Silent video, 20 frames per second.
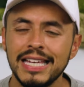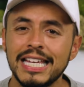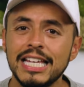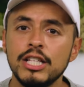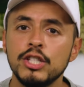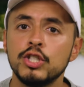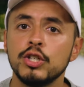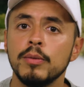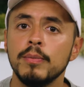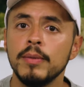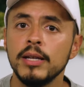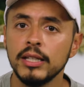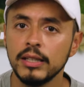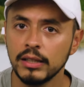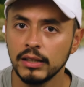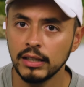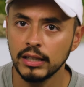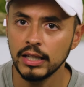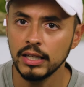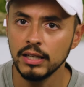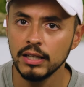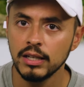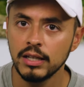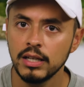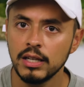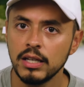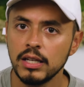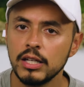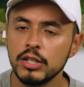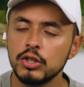intermittently
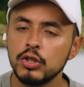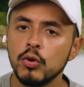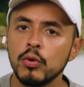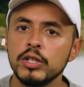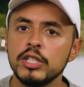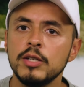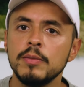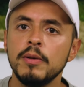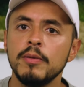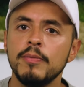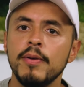is going to be